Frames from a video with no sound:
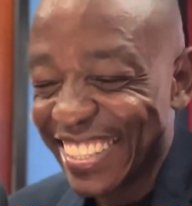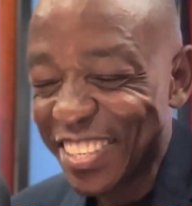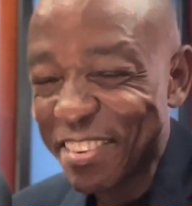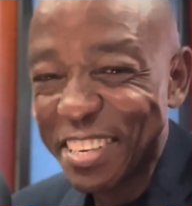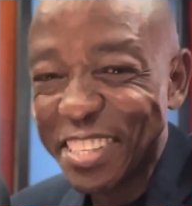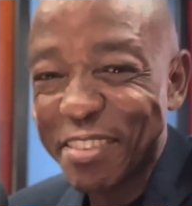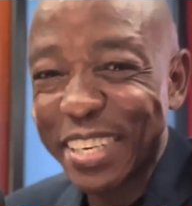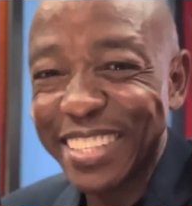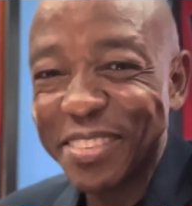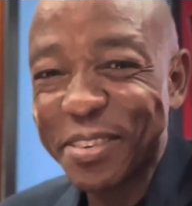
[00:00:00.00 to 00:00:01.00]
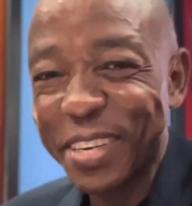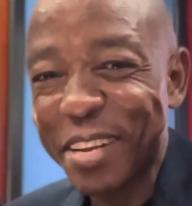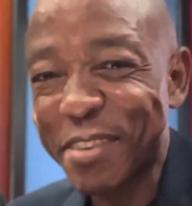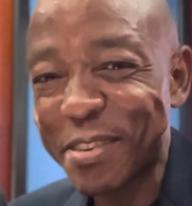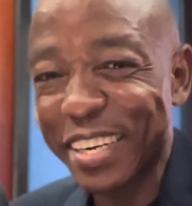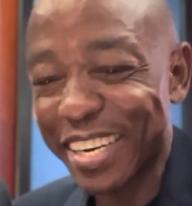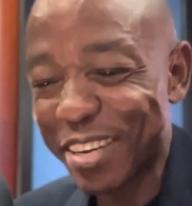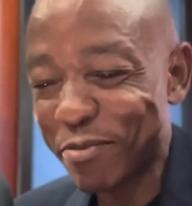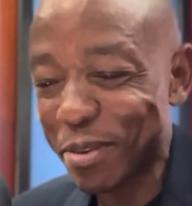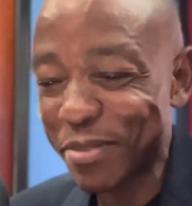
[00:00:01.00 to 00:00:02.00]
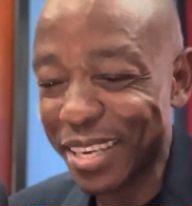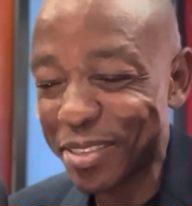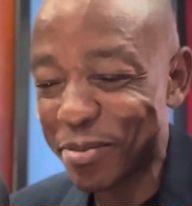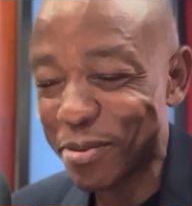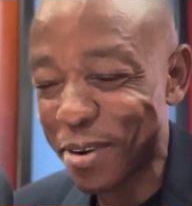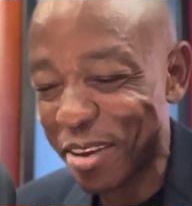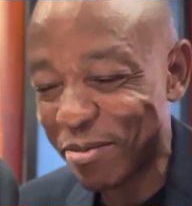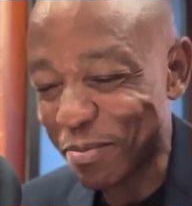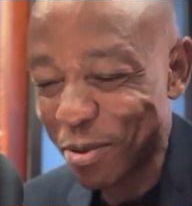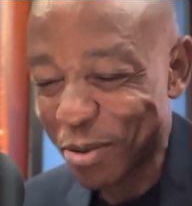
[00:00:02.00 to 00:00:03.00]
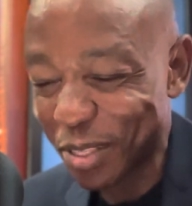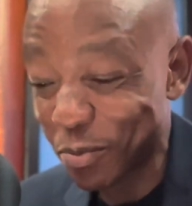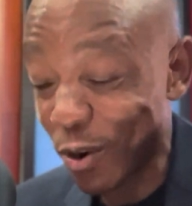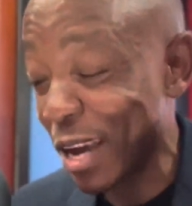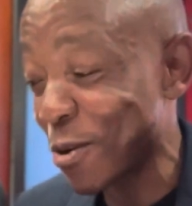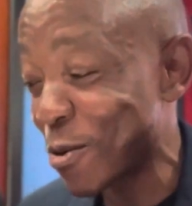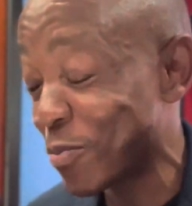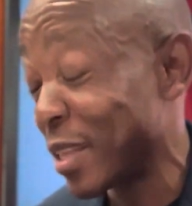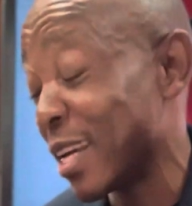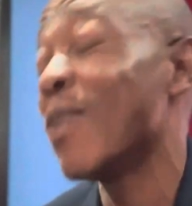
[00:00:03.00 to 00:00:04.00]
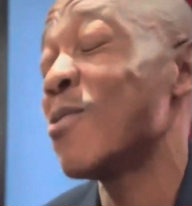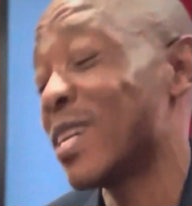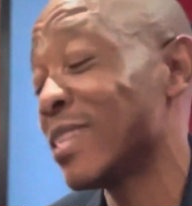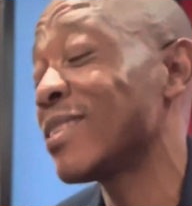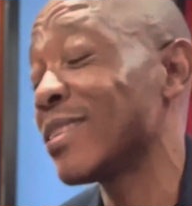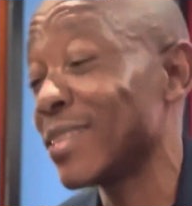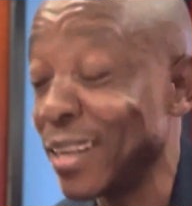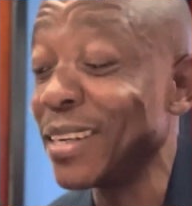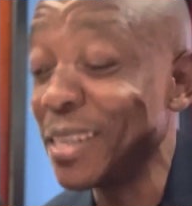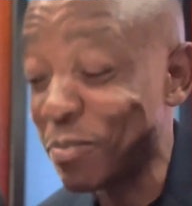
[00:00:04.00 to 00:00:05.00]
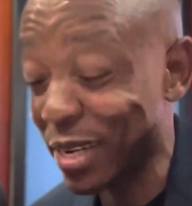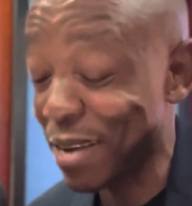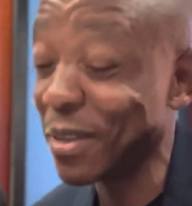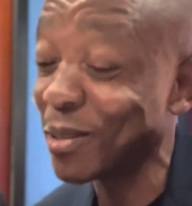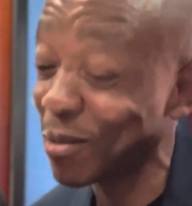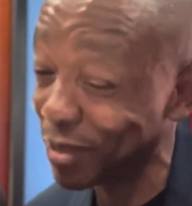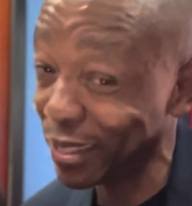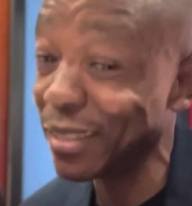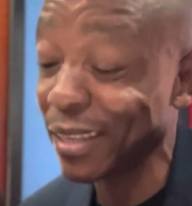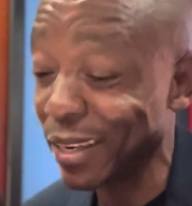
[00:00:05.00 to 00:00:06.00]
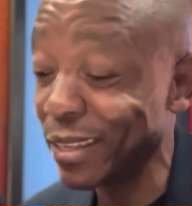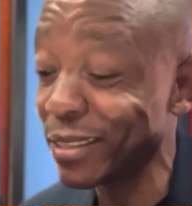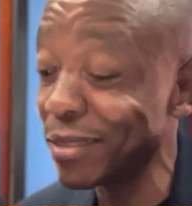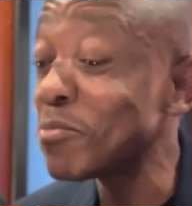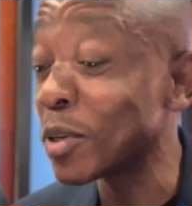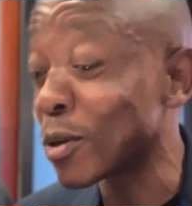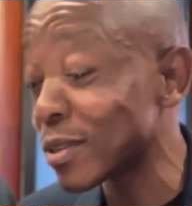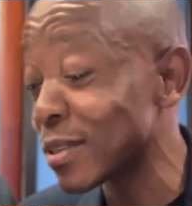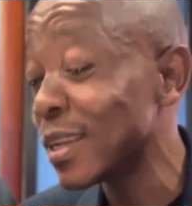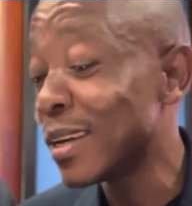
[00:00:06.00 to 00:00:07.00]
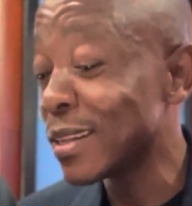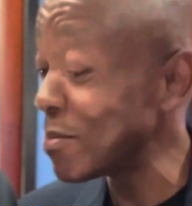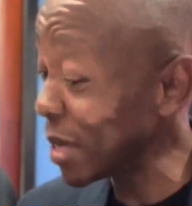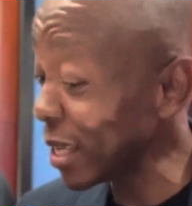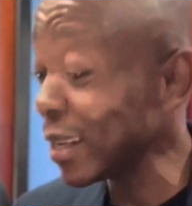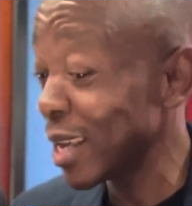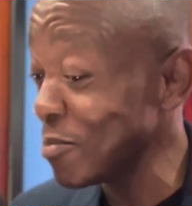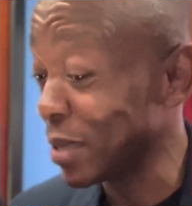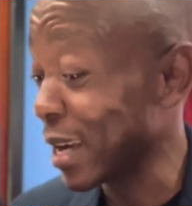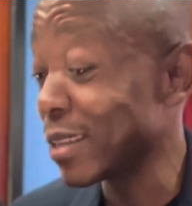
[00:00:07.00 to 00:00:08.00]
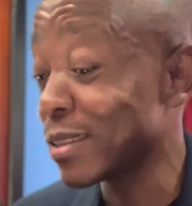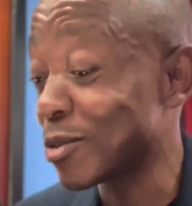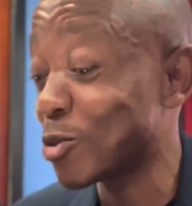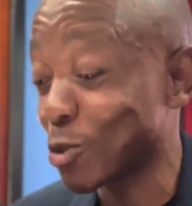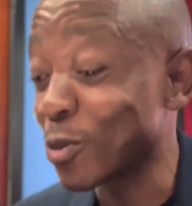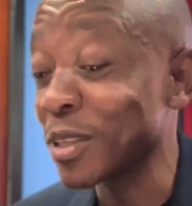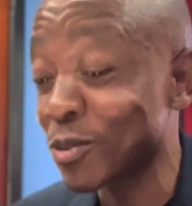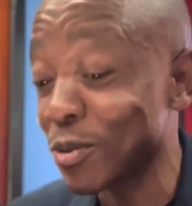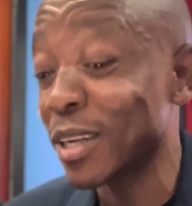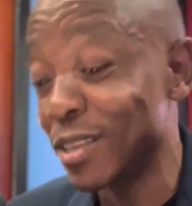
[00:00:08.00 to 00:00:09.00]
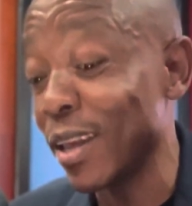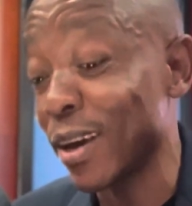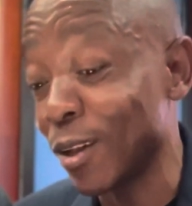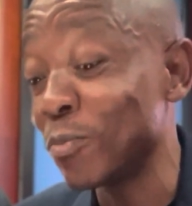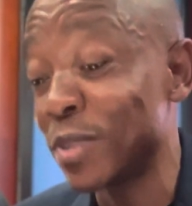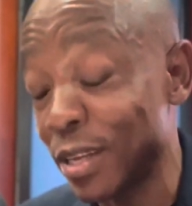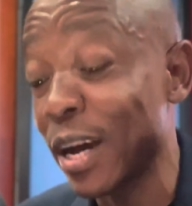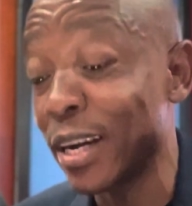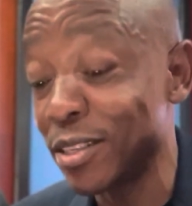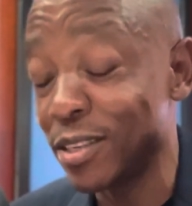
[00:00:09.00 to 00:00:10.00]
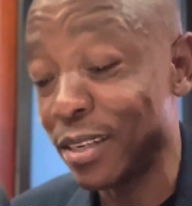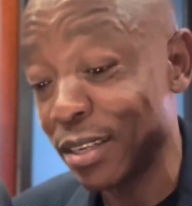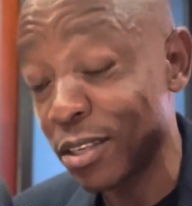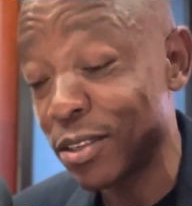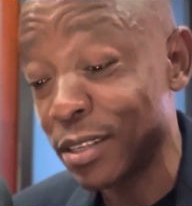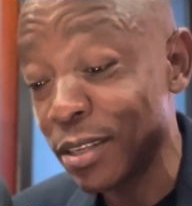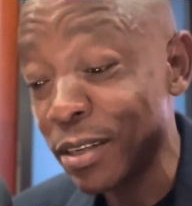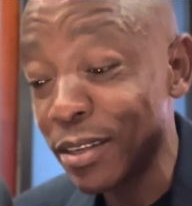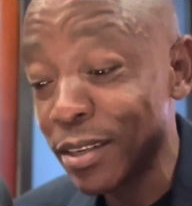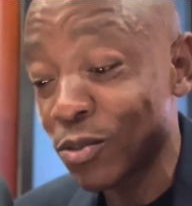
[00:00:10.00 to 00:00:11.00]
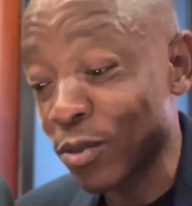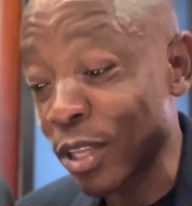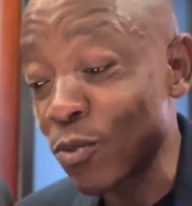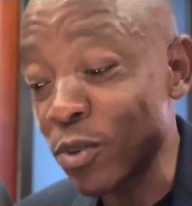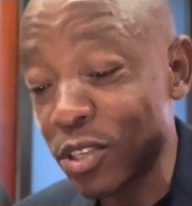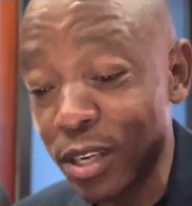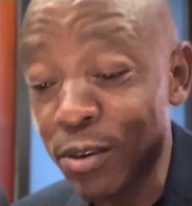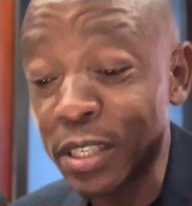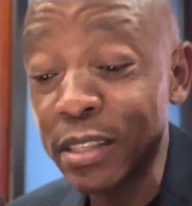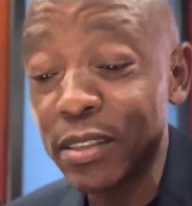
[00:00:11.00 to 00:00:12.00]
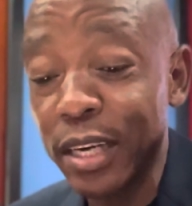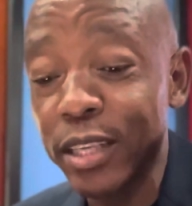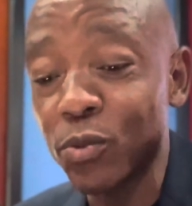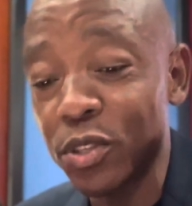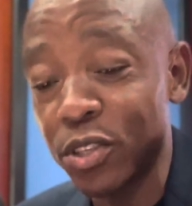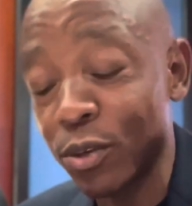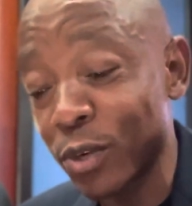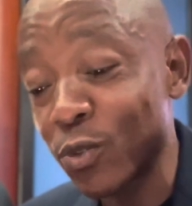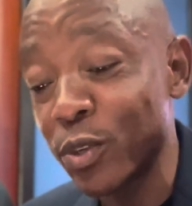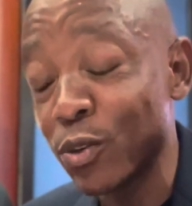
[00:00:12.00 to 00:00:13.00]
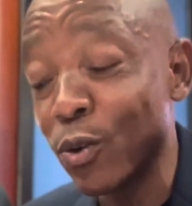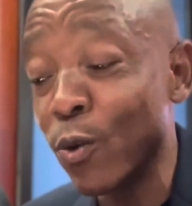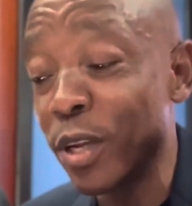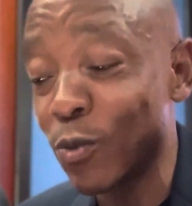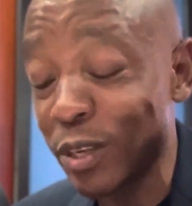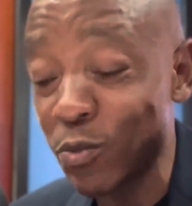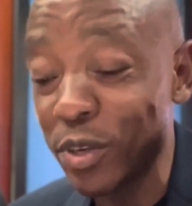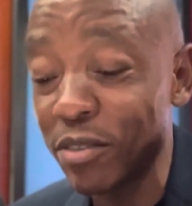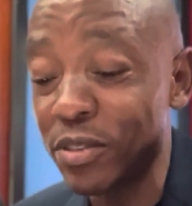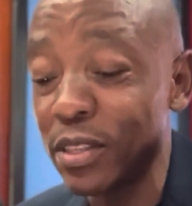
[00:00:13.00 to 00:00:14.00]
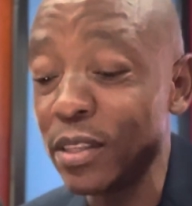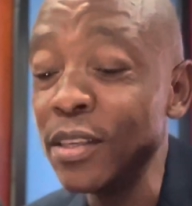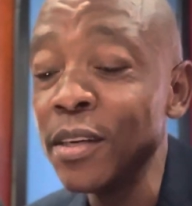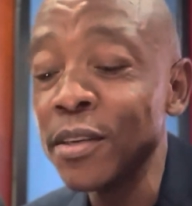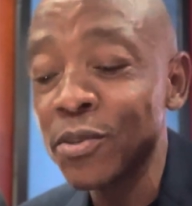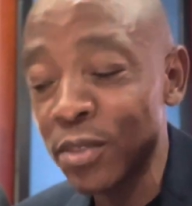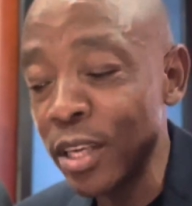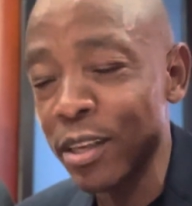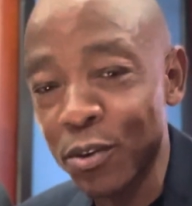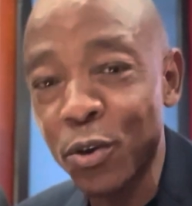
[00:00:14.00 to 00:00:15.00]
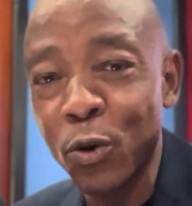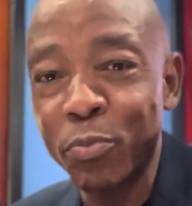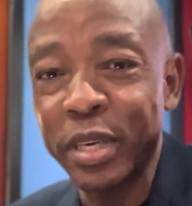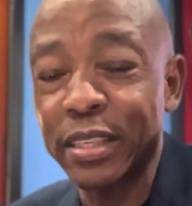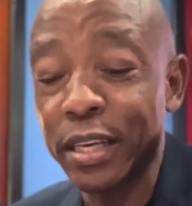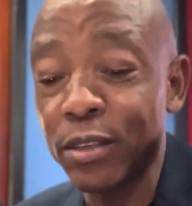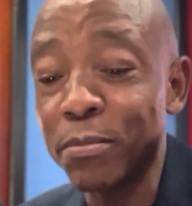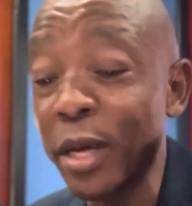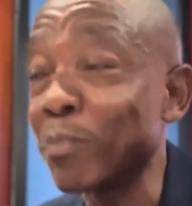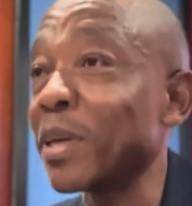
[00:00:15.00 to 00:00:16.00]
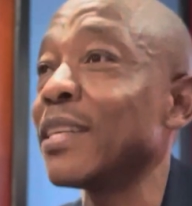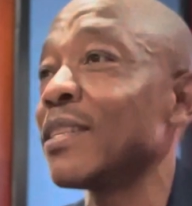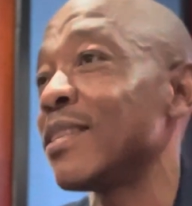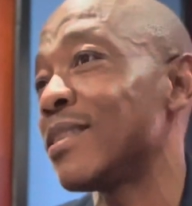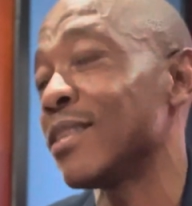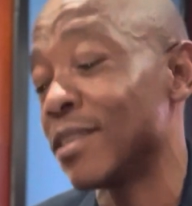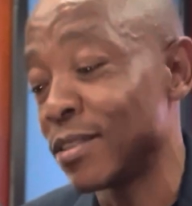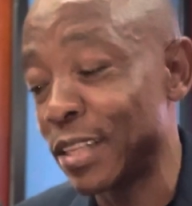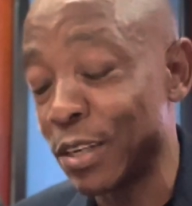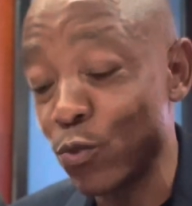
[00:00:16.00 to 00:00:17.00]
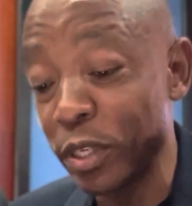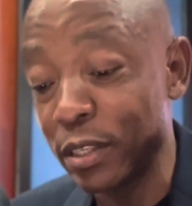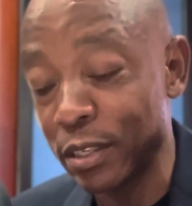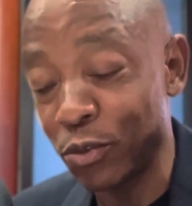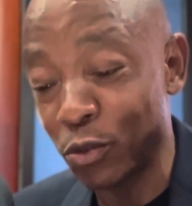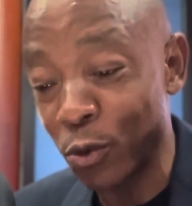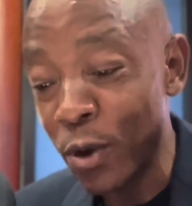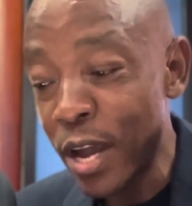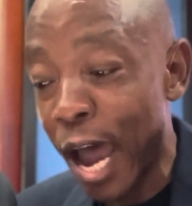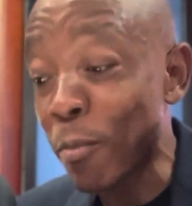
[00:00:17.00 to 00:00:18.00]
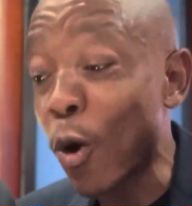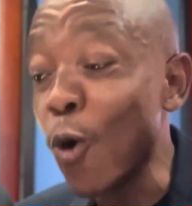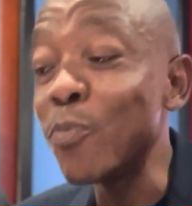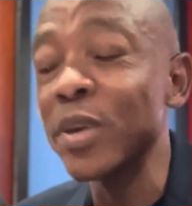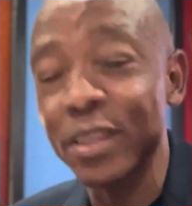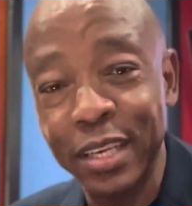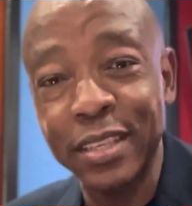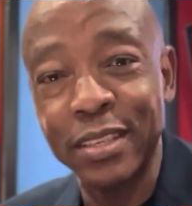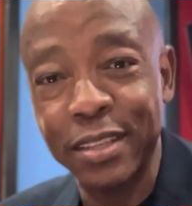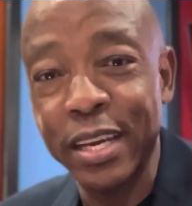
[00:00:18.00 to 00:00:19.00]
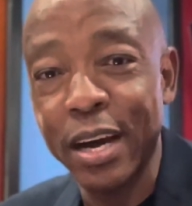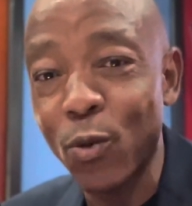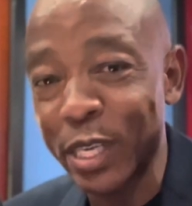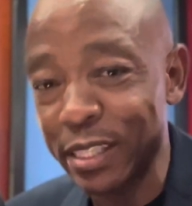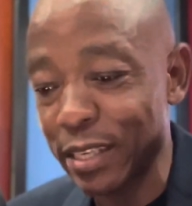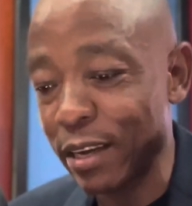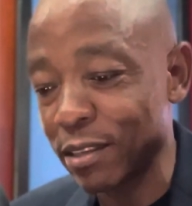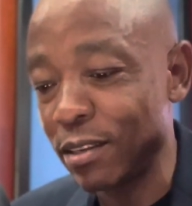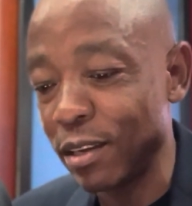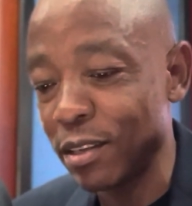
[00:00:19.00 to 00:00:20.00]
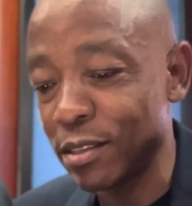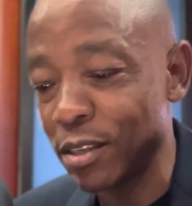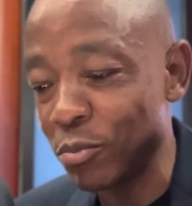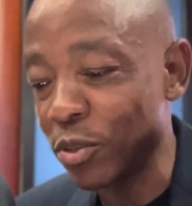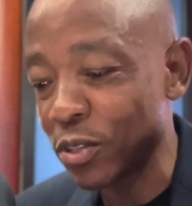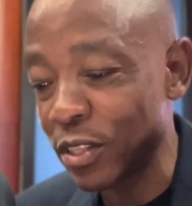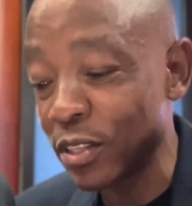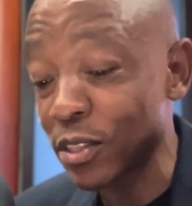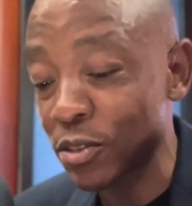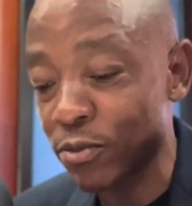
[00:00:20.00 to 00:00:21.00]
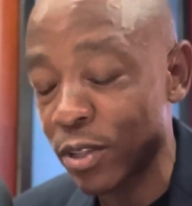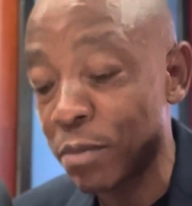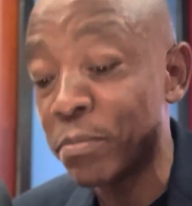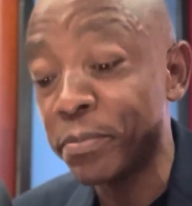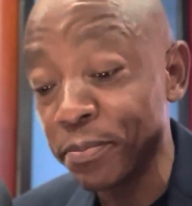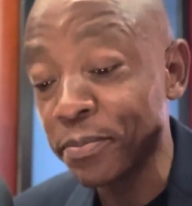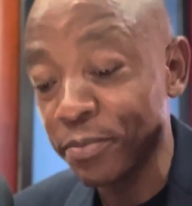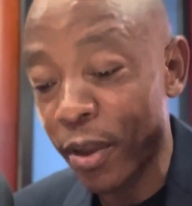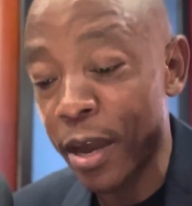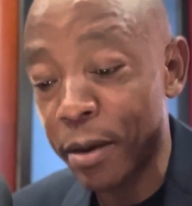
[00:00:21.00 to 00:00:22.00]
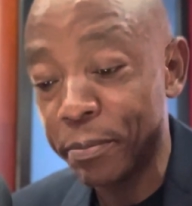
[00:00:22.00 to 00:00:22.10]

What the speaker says: Ke dumedisa baretsi botlhe ba Kurara FM. Thanks for having me once more. I hope the young ones, they keep coming to sit and listen because the main aim behind this show is to actually help the younger generation so that we share our insights, we share what we know and what we have seen so they can grow better and make better decisions than we did. So I'm hoping that the young ones are actually listening because this is for them. Yeah.